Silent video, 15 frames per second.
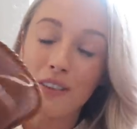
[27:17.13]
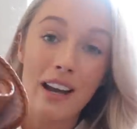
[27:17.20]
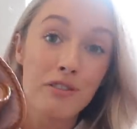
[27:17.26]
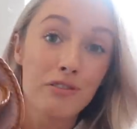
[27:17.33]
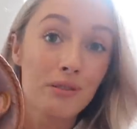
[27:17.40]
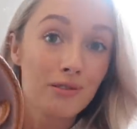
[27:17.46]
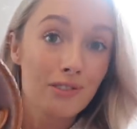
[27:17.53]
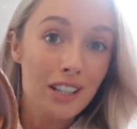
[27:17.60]
They are
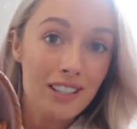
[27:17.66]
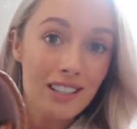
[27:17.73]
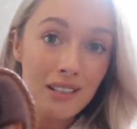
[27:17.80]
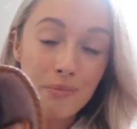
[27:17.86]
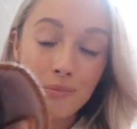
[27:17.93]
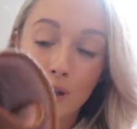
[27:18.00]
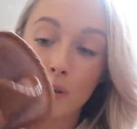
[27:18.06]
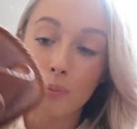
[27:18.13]
from
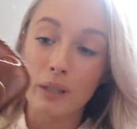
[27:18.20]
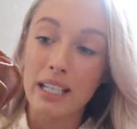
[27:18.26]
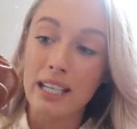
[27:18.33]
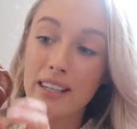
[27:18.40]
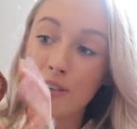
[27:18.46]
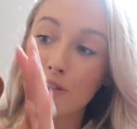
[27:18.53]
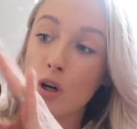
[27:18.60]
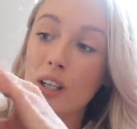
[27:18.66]
Russell & Bromley.
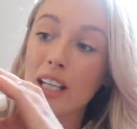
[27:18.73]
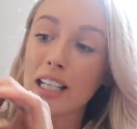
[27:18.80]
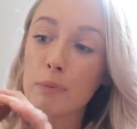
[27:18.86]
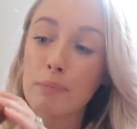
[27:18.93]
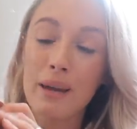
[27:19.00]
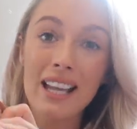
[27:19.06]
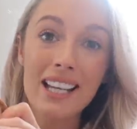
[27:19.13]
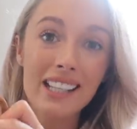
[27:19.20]
They've got like a
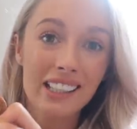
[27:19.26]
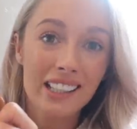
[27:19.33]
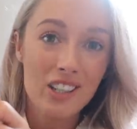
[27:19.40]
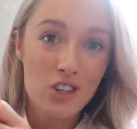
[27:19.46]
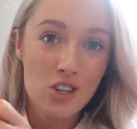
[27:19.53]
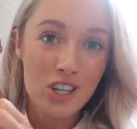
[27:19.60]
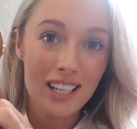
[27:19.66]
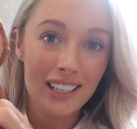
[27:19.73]
pink
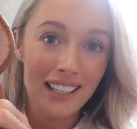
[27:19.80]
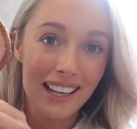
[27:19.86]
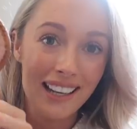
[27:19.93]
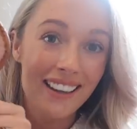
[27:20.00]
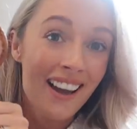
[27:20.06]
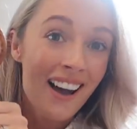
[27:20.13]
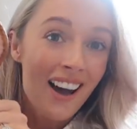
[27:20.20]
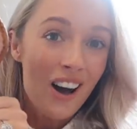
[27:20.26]

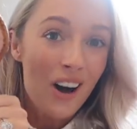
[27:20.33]
shearling